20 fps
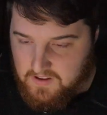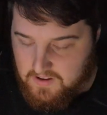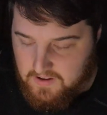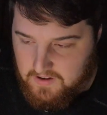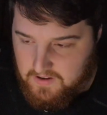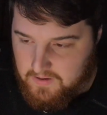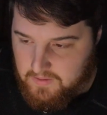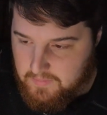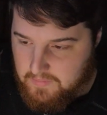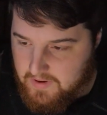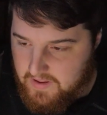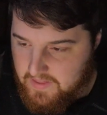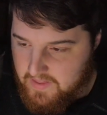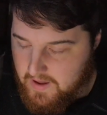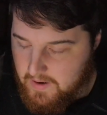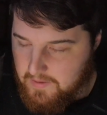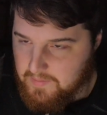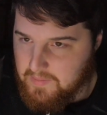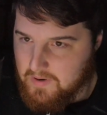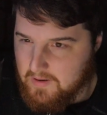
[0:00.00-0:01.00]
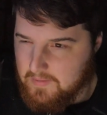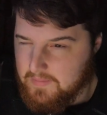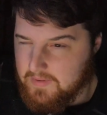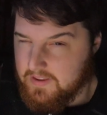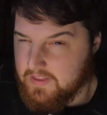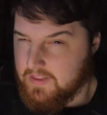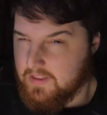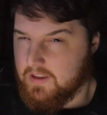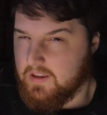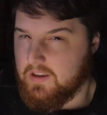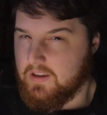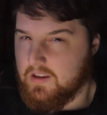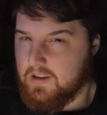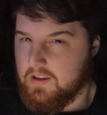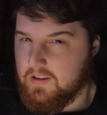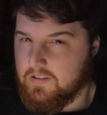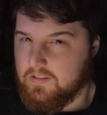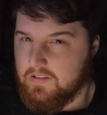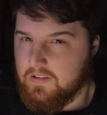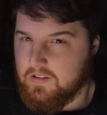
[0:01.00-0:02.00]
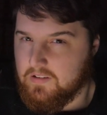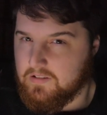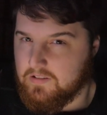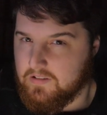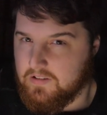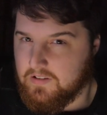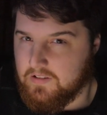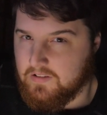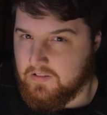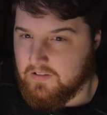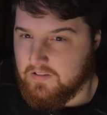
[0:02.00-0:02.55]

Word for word: And that would probably be the easiest,